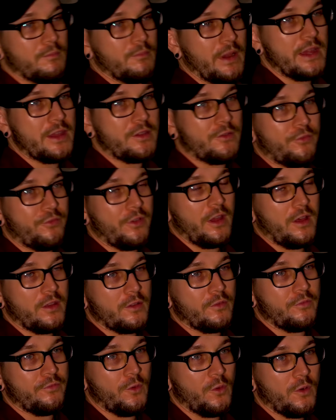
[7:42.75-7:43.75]
Mike fell in
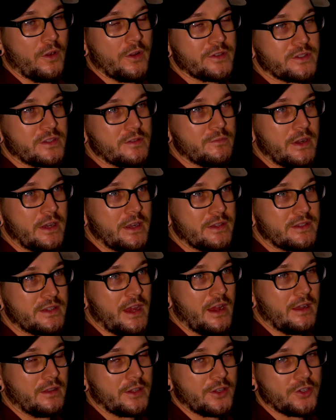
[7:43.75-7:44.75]
a forest and made it
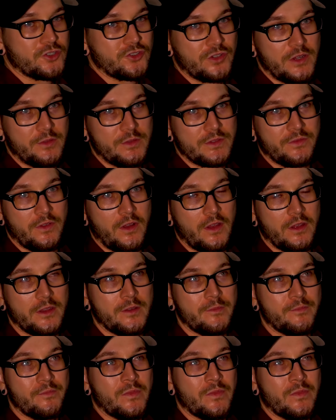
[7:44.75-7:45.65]
sound like a tree was falling.